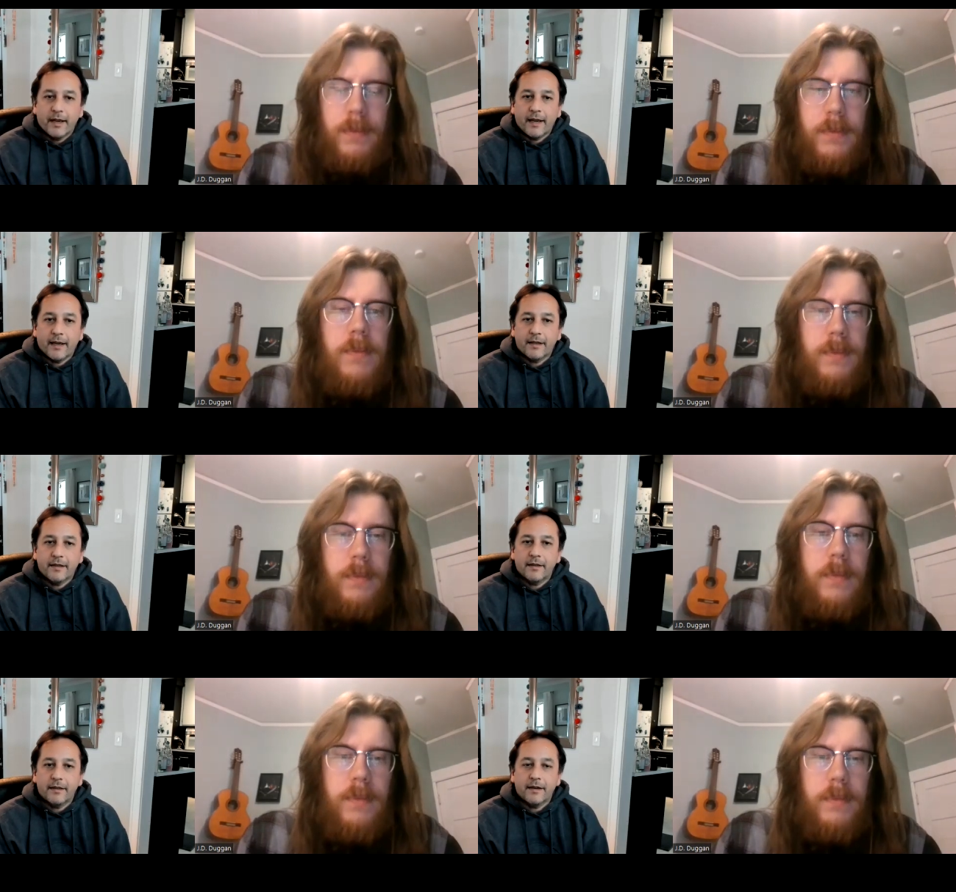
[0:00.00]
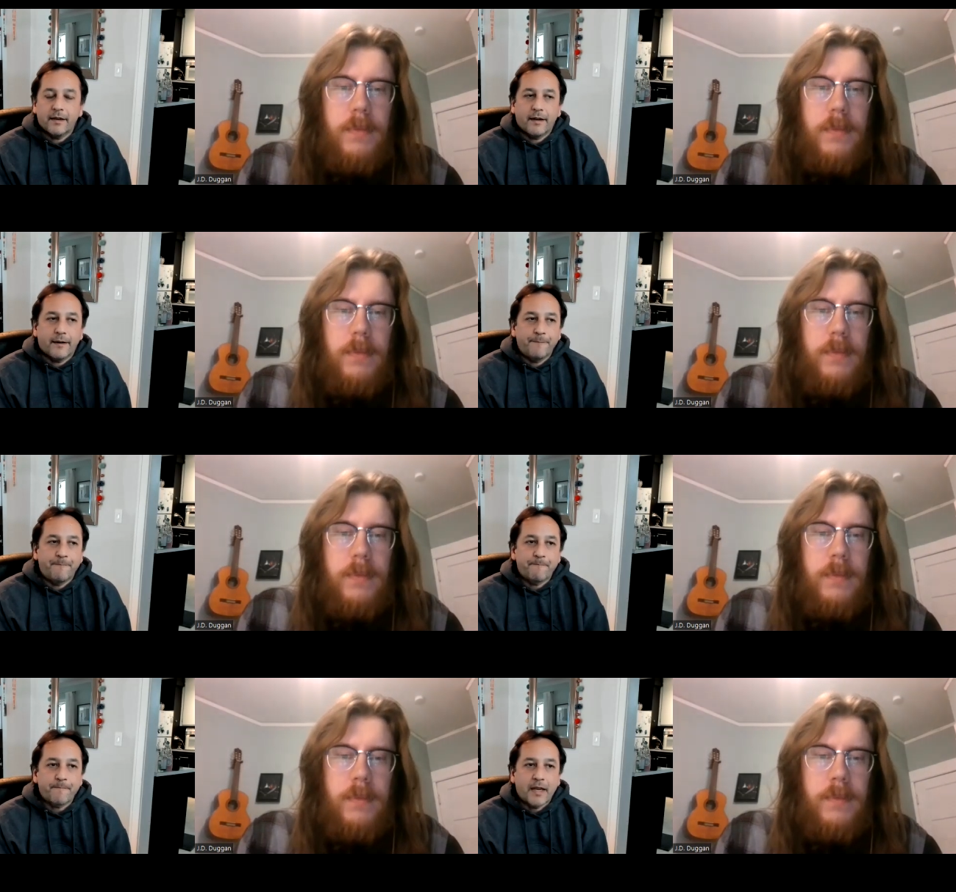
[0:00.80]
Speaker 1: And um,
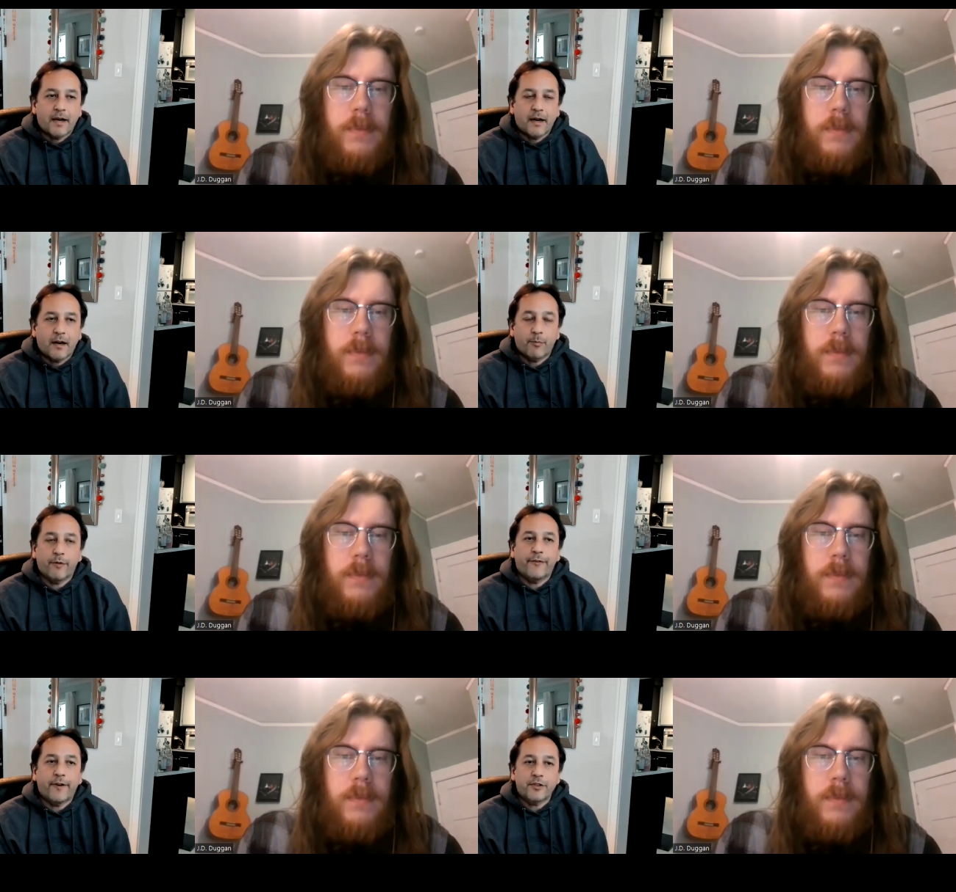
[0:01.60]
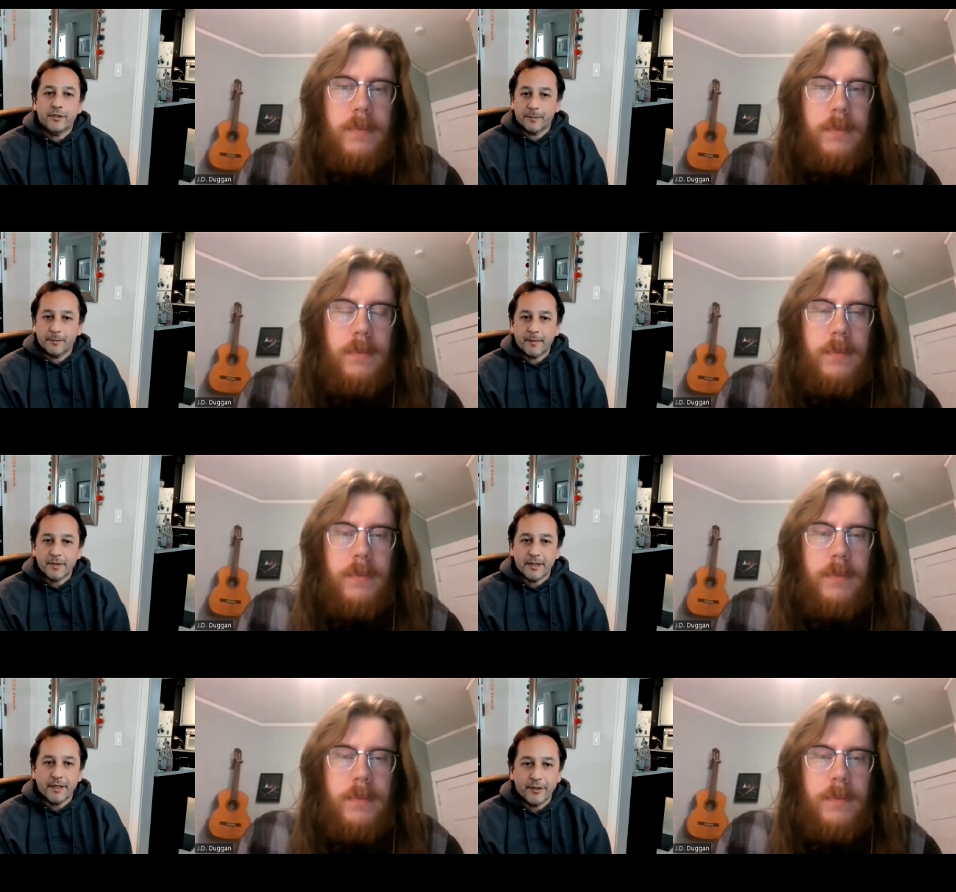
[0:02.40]
our profession sometimes
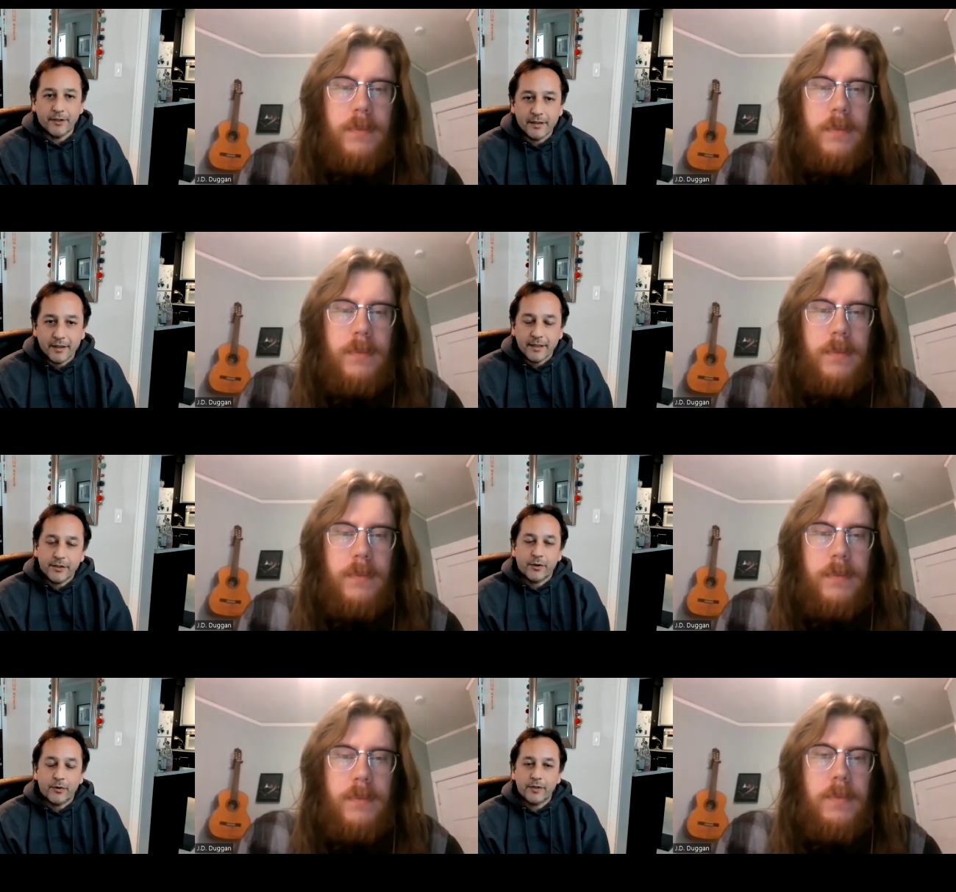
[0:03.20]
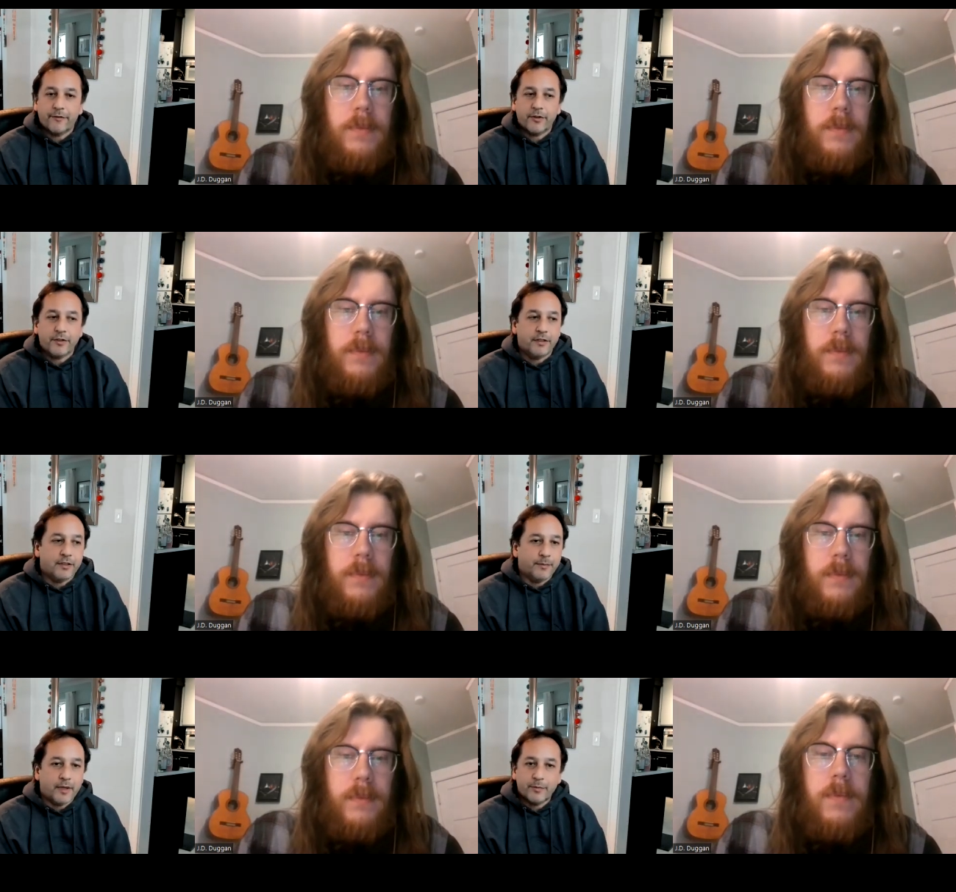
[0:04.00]
lead, leads in those efforts, and
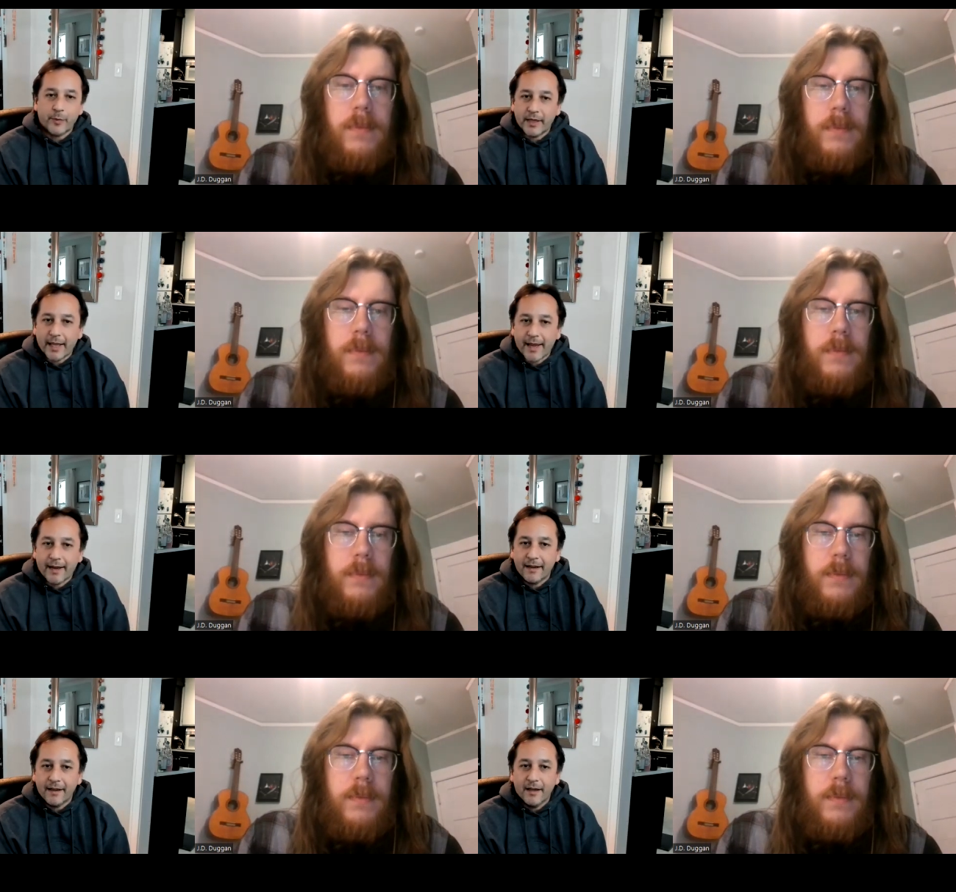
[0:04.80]
sometimes we lag.